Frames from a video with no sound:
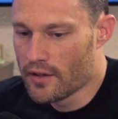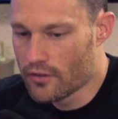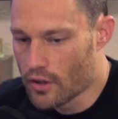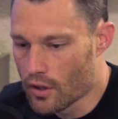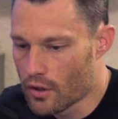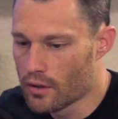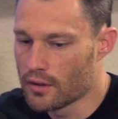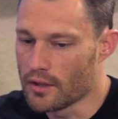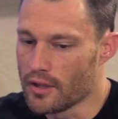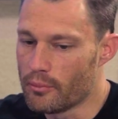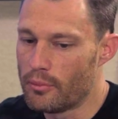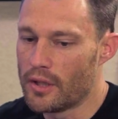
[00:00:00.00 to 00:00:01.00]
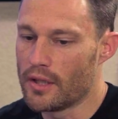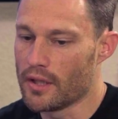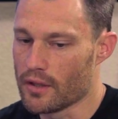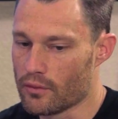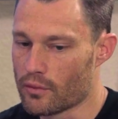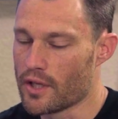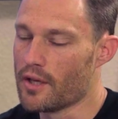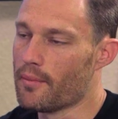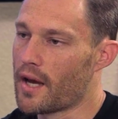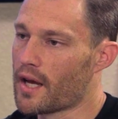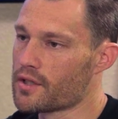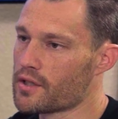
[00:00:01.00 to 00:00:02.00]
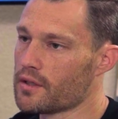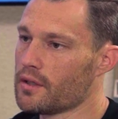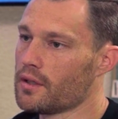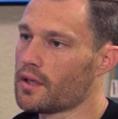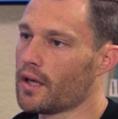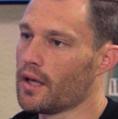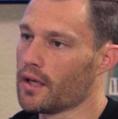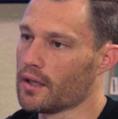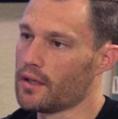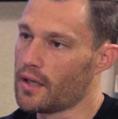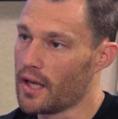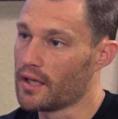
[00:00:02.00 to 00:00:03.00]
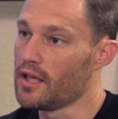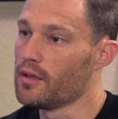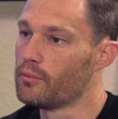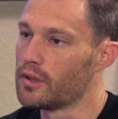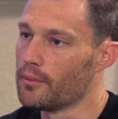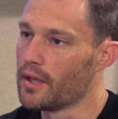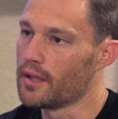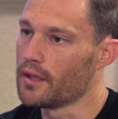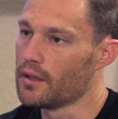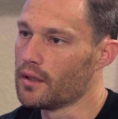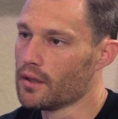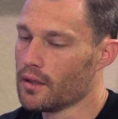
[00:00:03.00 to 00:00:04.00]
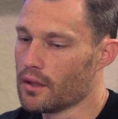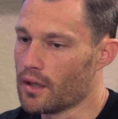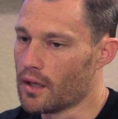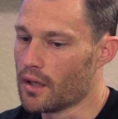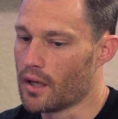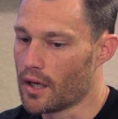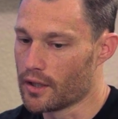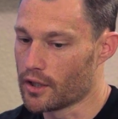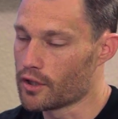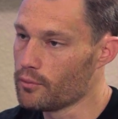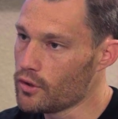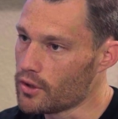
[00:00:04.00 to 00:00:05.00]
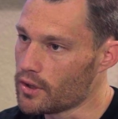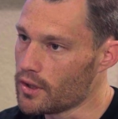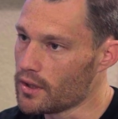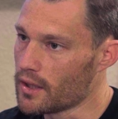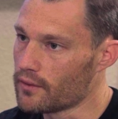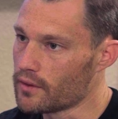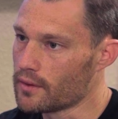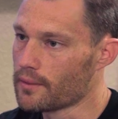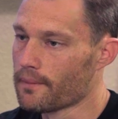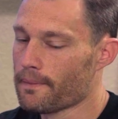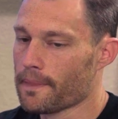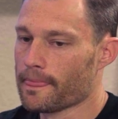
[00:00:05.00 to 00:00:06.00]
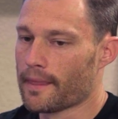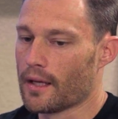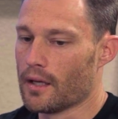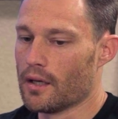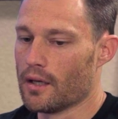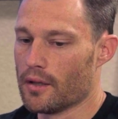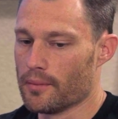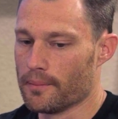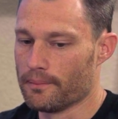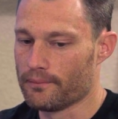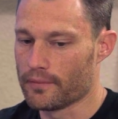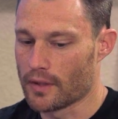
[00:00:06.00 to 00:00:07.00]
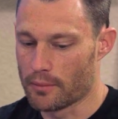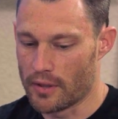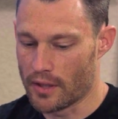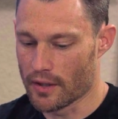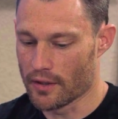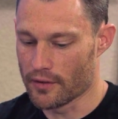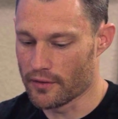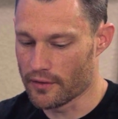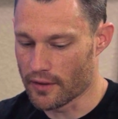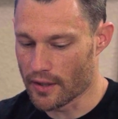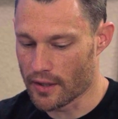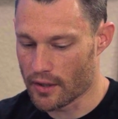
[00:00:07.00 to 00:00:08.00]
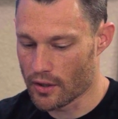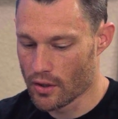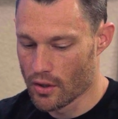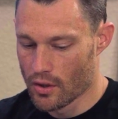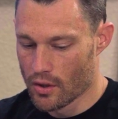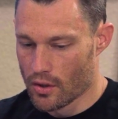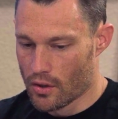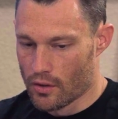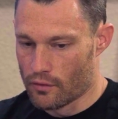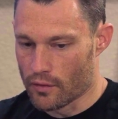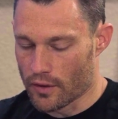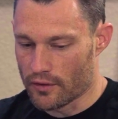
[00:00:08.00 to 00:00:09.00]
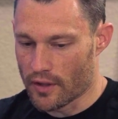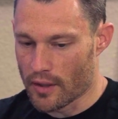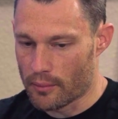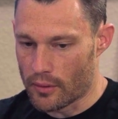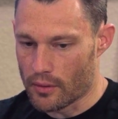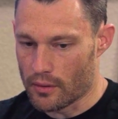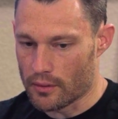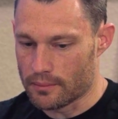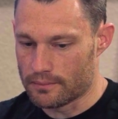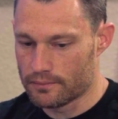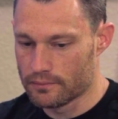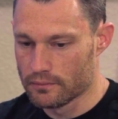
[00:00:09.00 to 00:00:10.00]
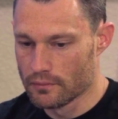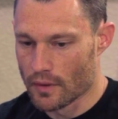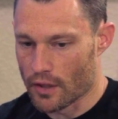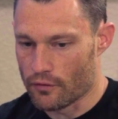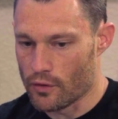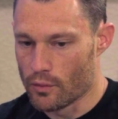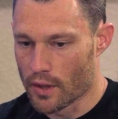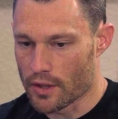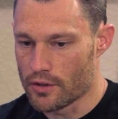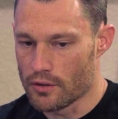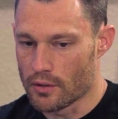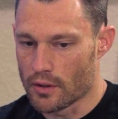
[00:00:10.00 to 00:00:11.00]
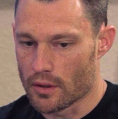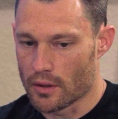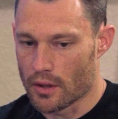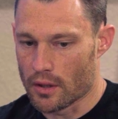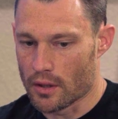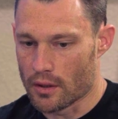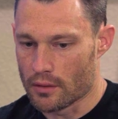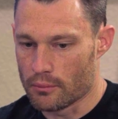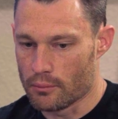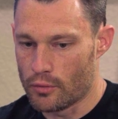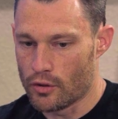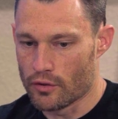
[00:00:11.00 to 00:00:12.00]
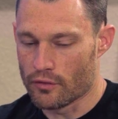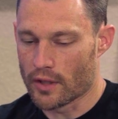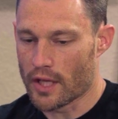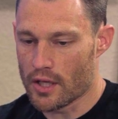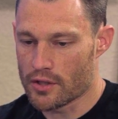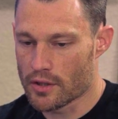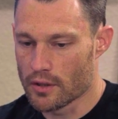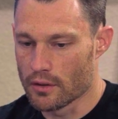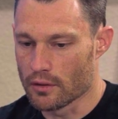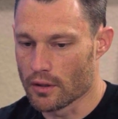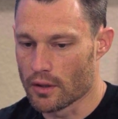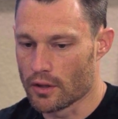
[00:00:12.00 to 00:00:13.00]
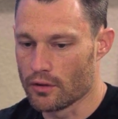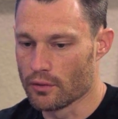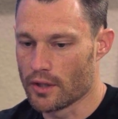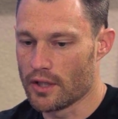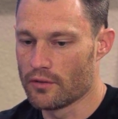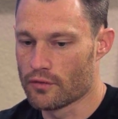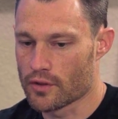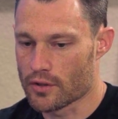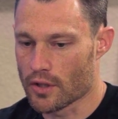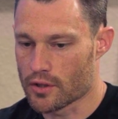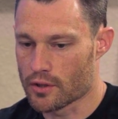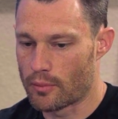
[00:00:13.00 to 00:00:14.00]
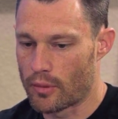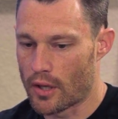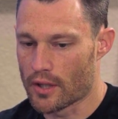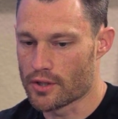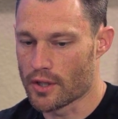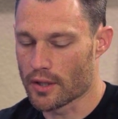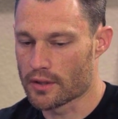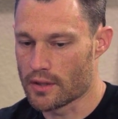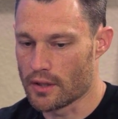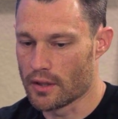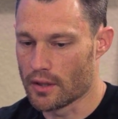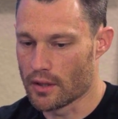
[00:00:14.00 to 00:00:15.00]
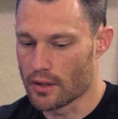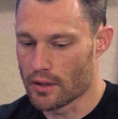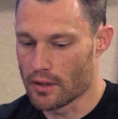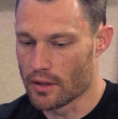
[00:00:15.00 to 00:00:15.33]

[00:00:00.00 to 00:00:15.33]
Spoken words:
is currently being reimagined and implemented on a community level. Because, like, for example, if you want to do a beautification or a green infrastructure project in a